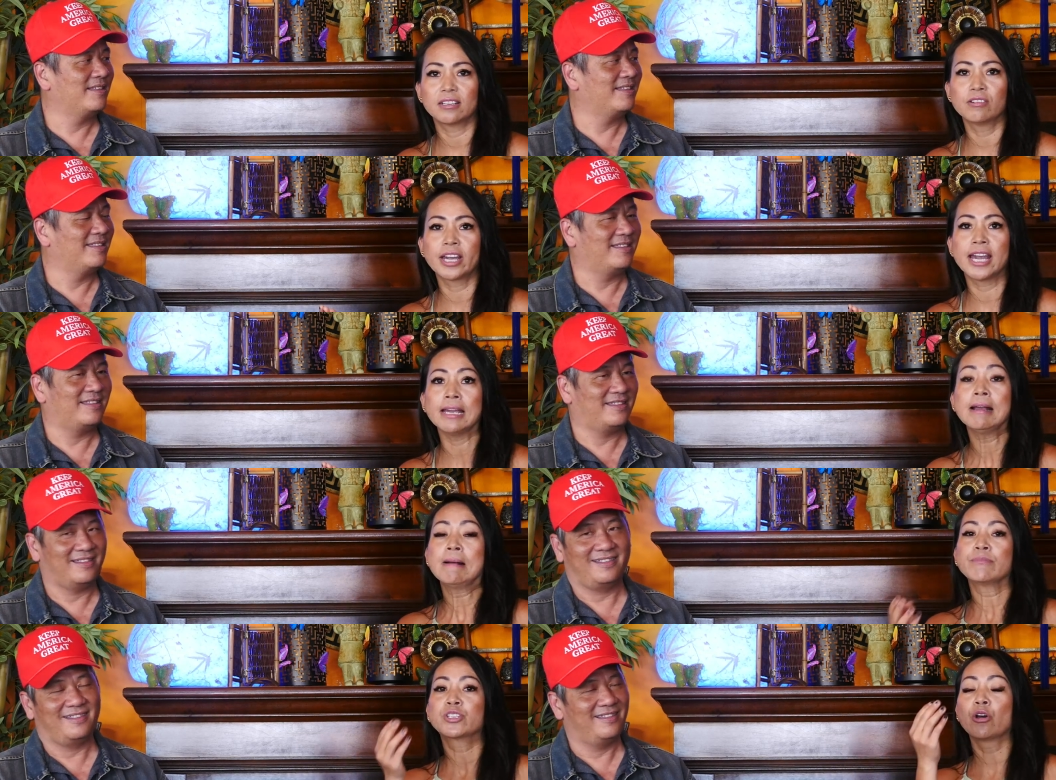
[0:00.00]
Speaker 1: Okay,
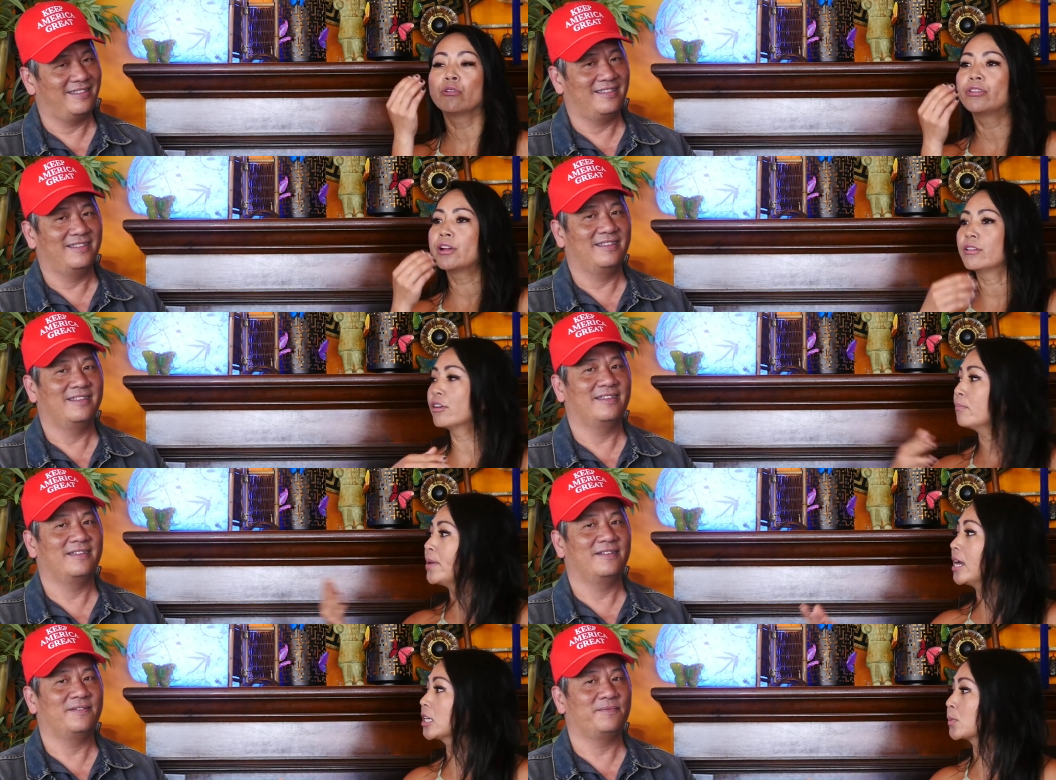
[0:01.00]
so they're they're
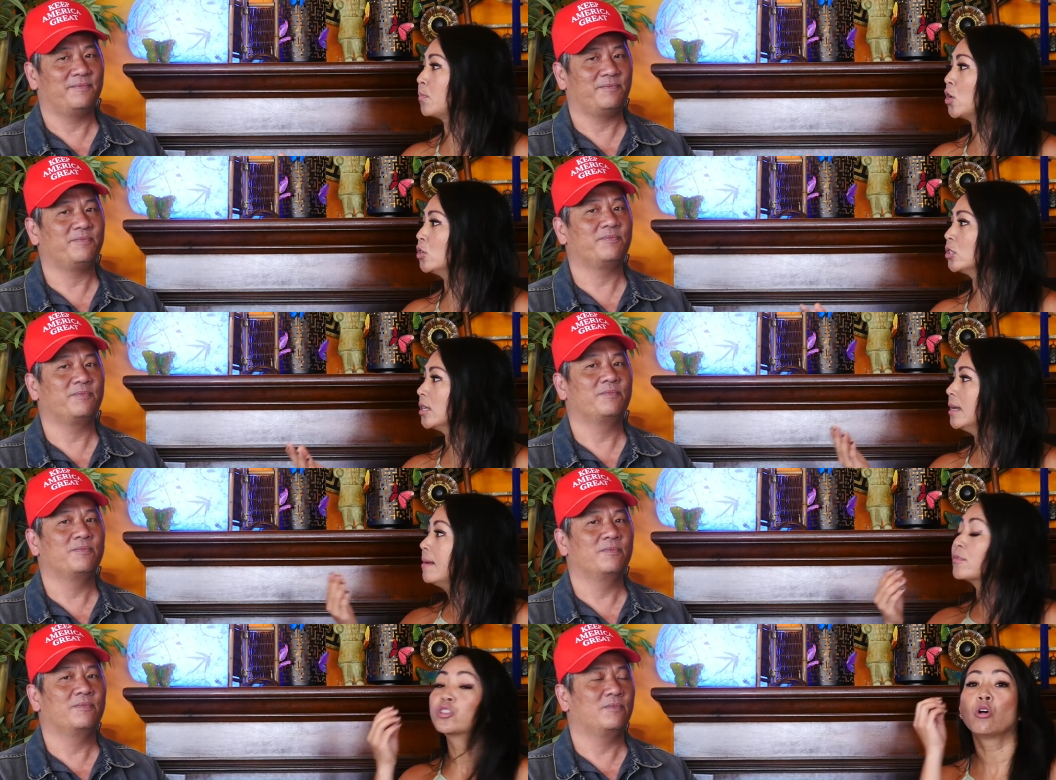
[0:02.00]
being exposed.
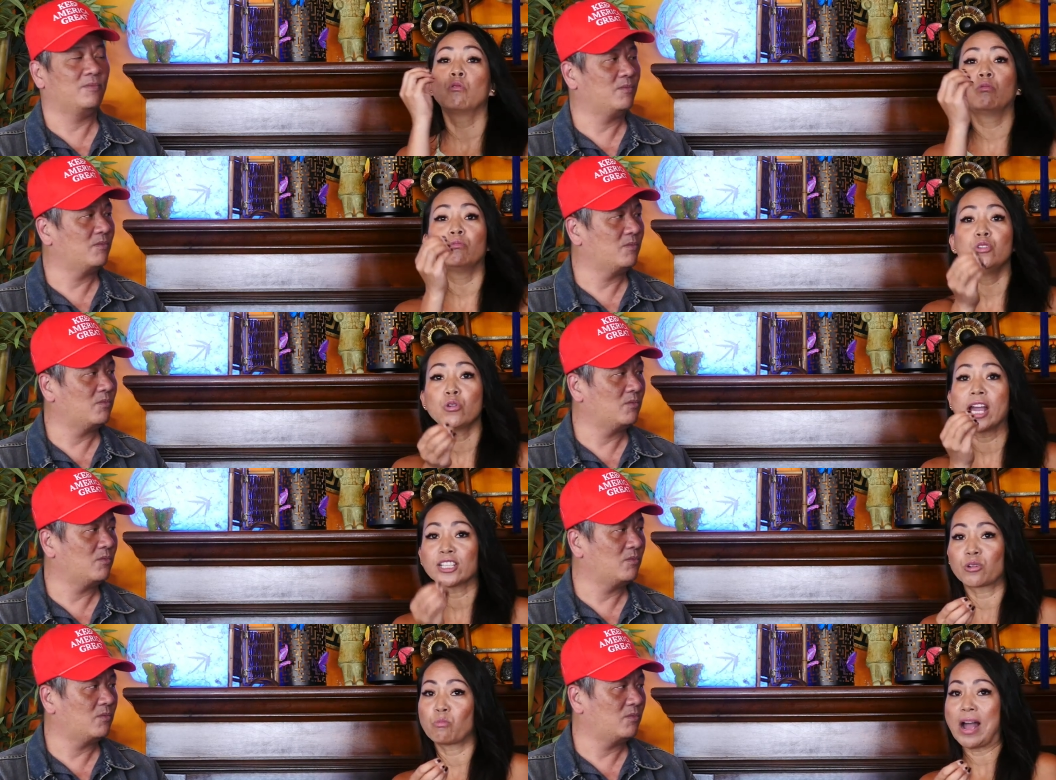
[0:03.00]
So you
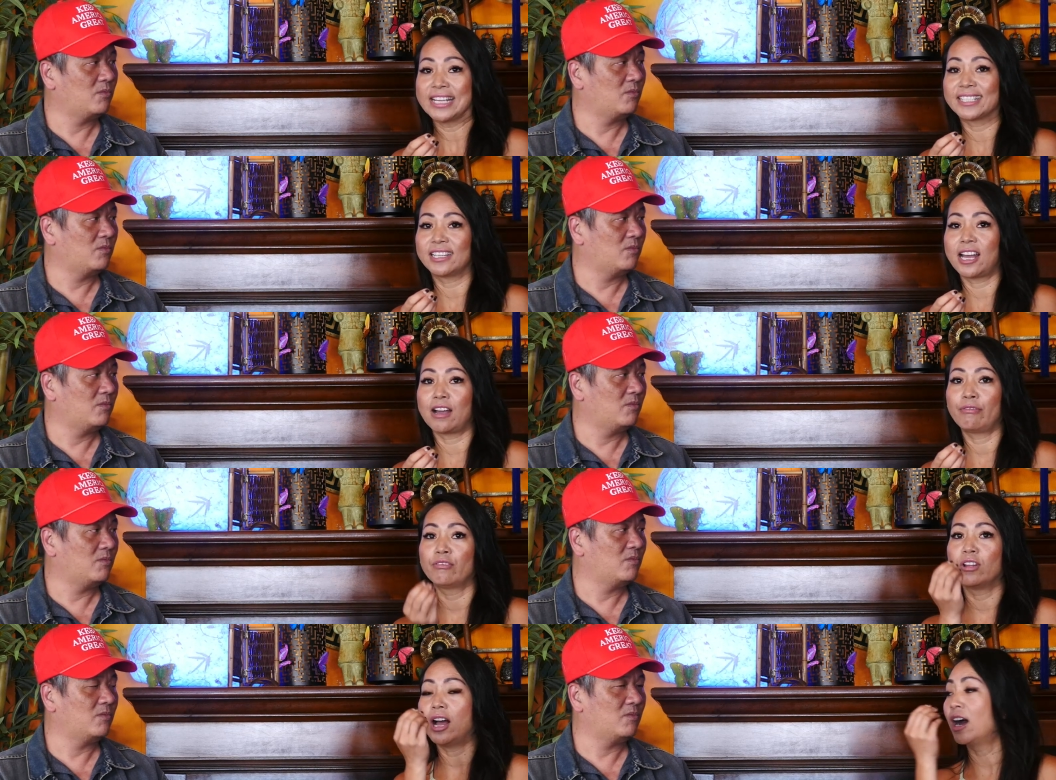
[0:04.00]
guys are wise enough.
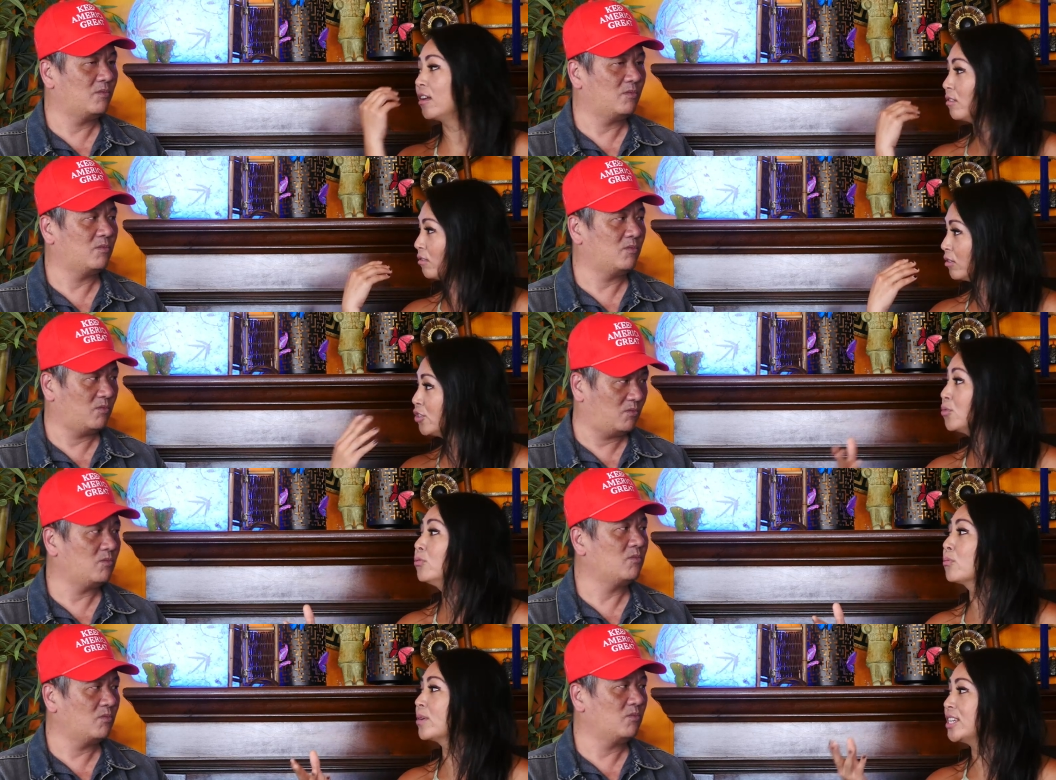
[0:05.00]
Uh, do
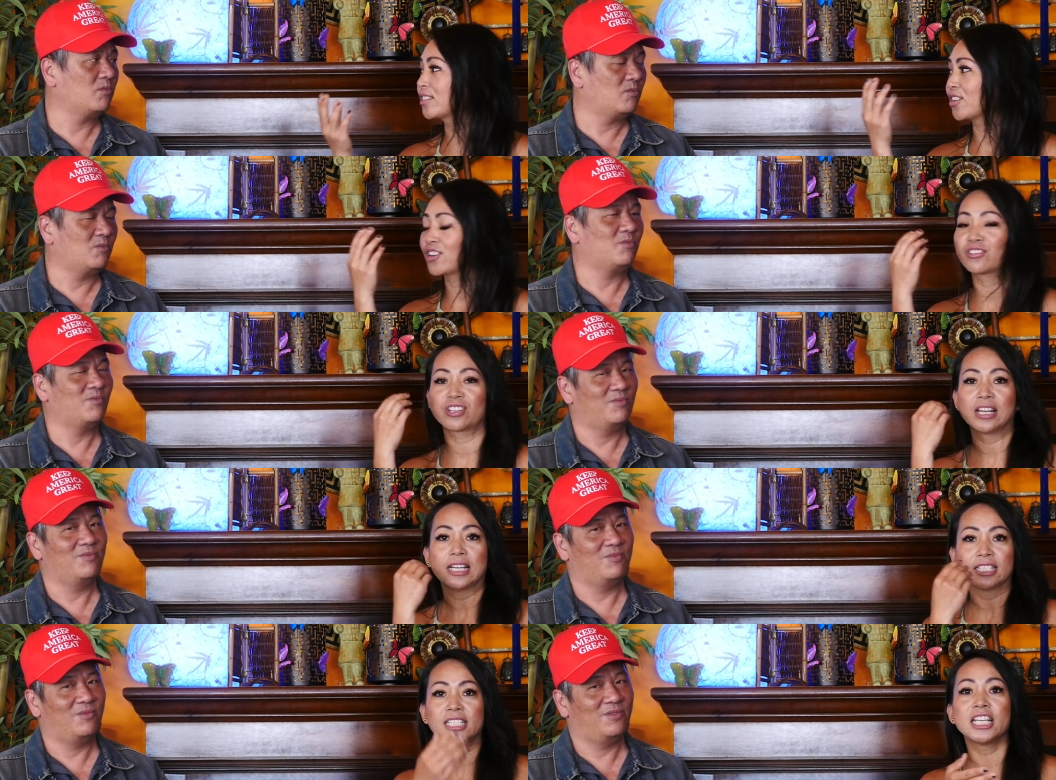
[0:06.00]
the research,
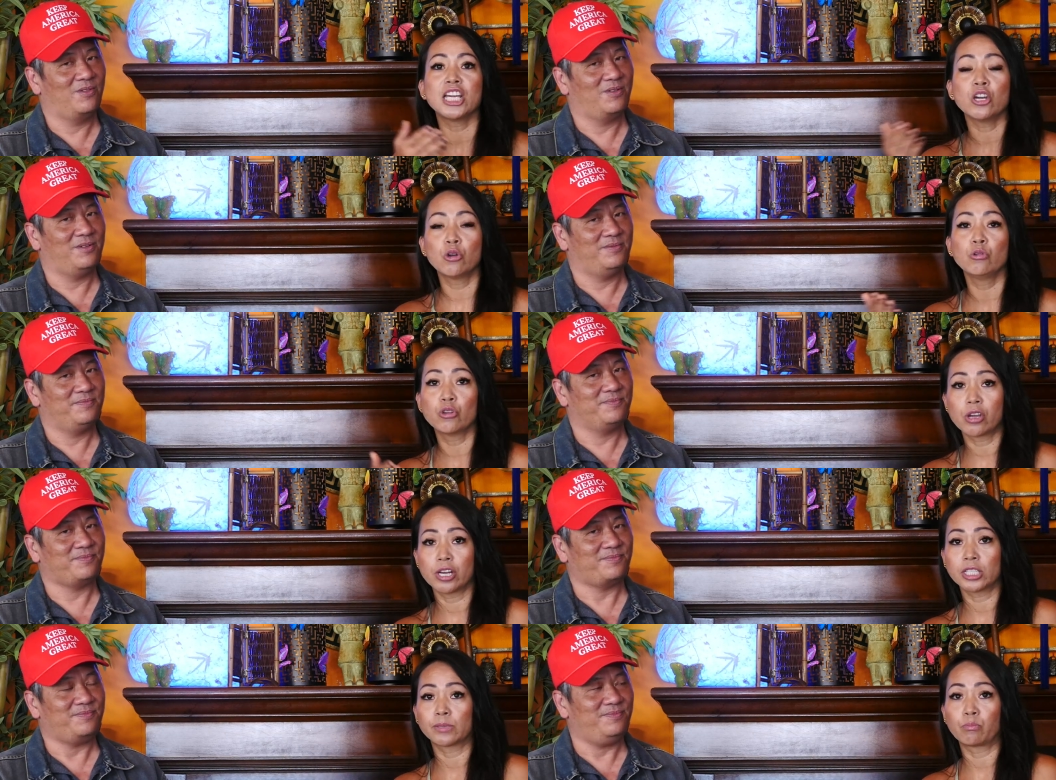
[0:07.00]
see who you're going
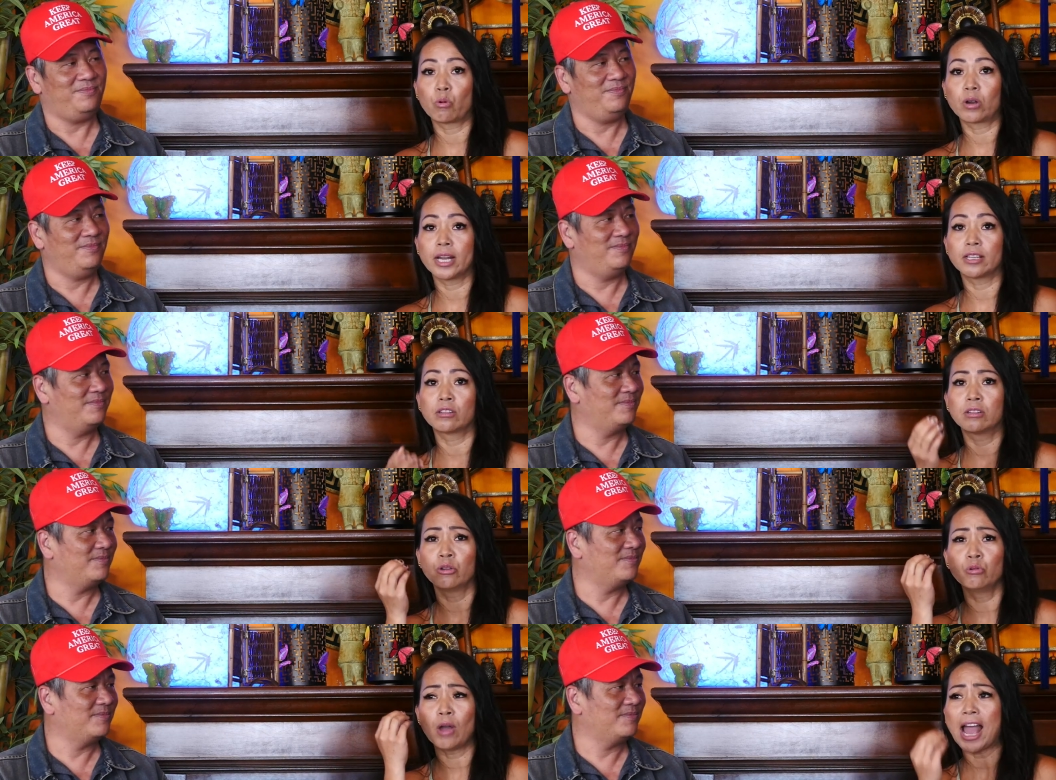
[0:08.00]
to support,
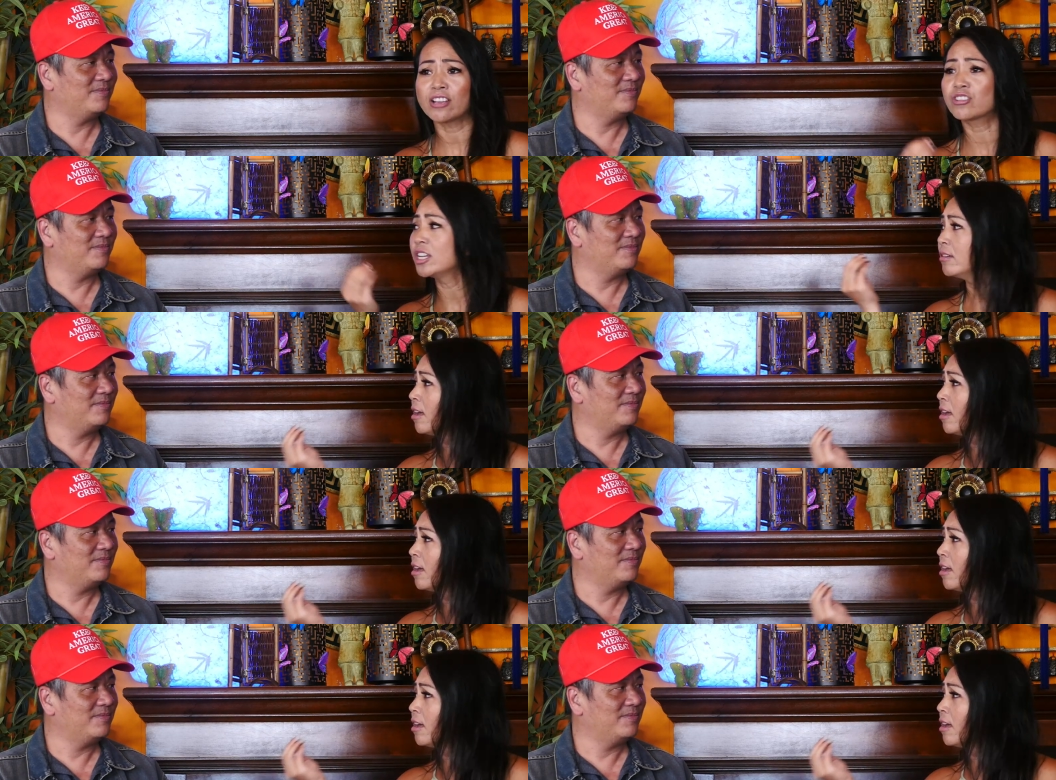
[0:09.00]
who actually